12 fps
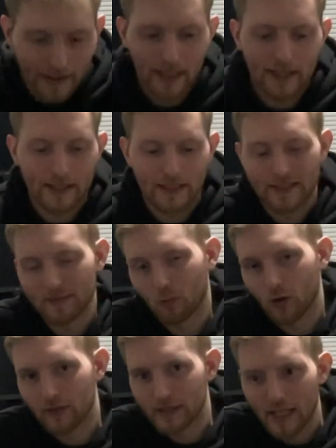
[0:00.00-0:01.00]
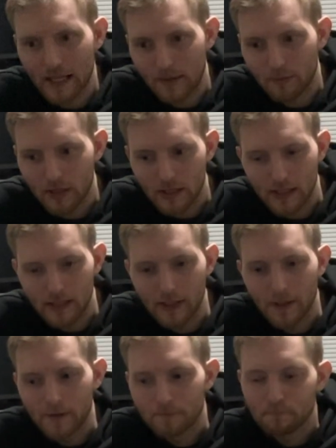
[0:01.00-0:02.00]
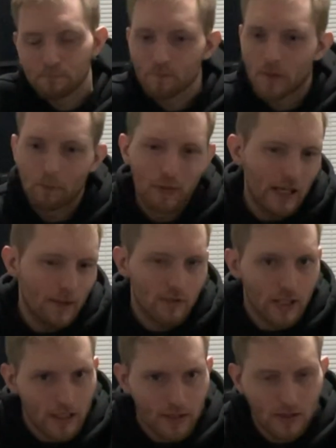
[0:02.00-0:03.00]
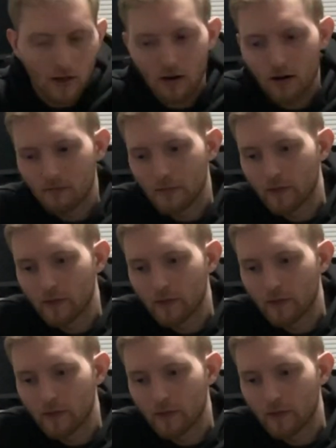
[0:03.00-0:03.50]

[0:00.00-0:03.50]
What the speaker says: I think it's more of a 1080p medium settings card,